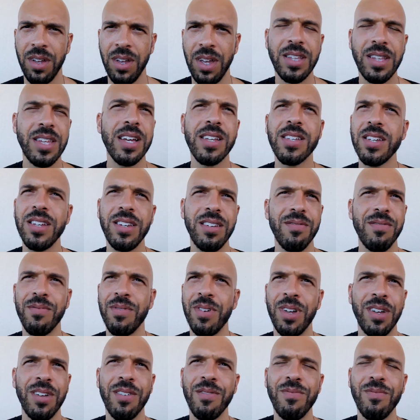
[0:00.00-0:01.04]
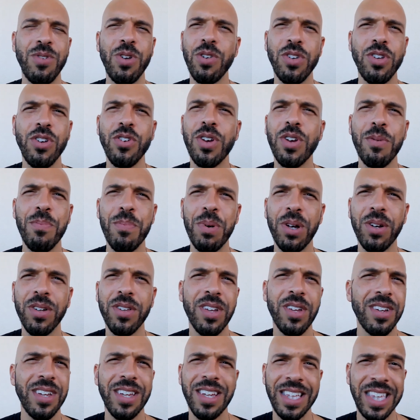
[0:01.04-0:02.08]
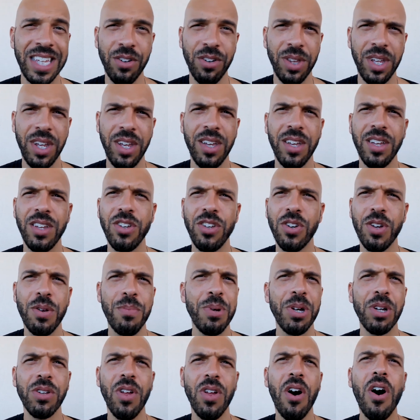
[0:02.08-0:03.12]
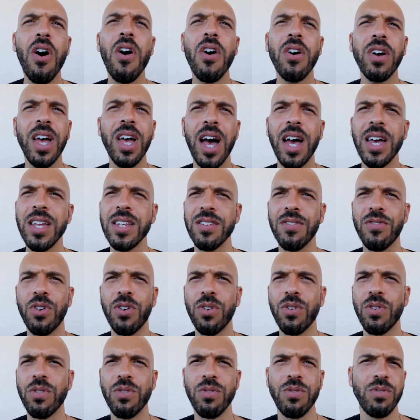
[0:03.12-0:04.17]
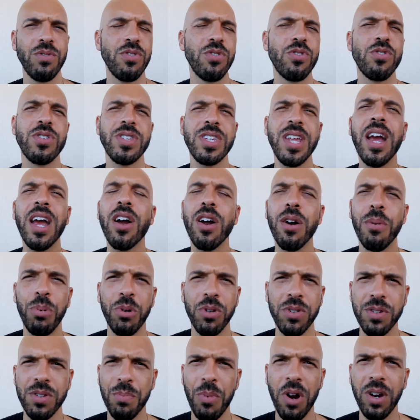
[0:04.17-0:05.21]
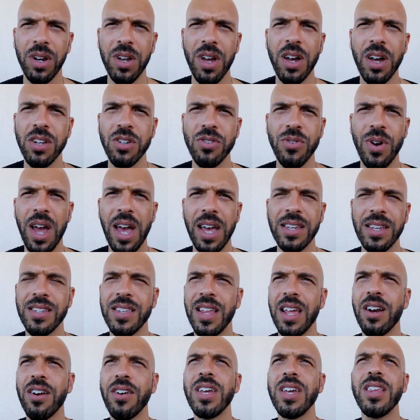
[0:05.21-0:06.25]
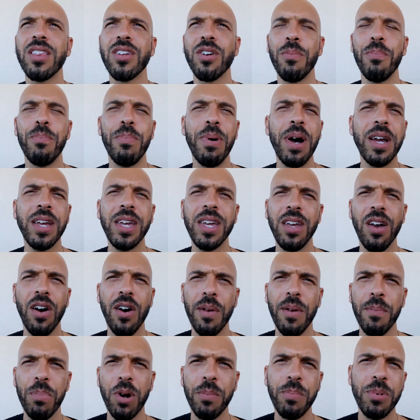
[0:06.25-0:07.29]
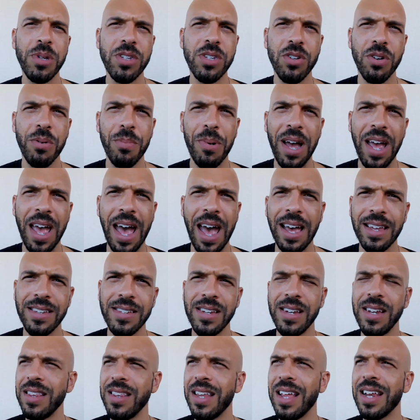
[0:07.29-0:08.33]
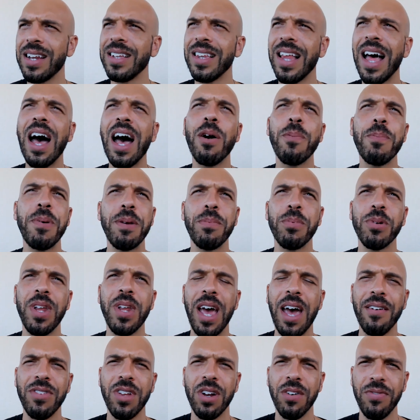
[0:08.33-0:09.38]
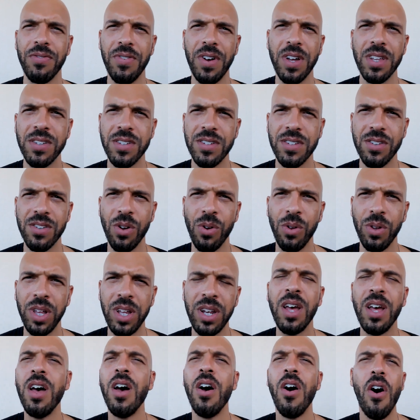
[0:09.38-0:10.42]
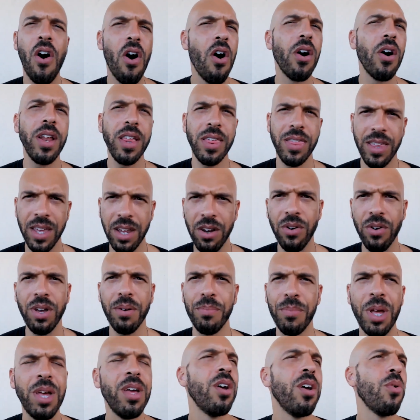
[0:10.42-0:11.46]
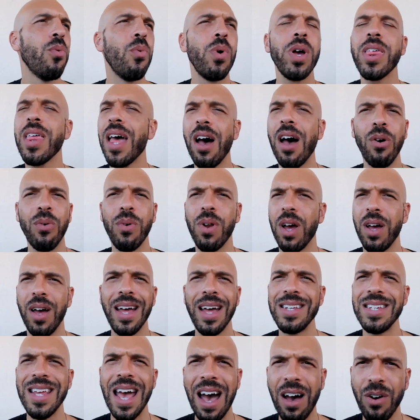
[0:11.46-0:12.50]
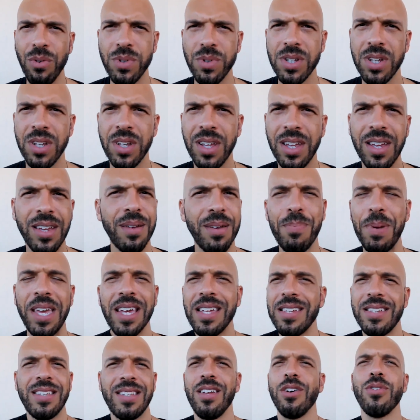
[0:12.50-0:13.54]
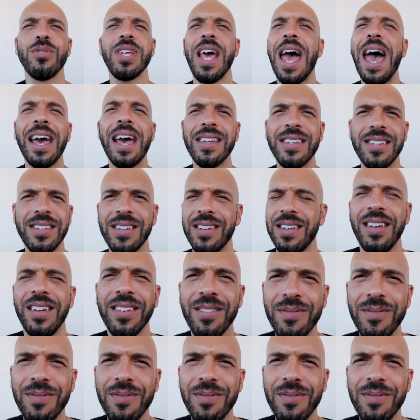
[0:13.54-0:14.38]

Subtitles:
It doesn't, you can build all kinds of terrible smart contracts that are either buggy on purpose or by accident that allow people to have their funds stolen on Ethereum without a doubt, because those hacks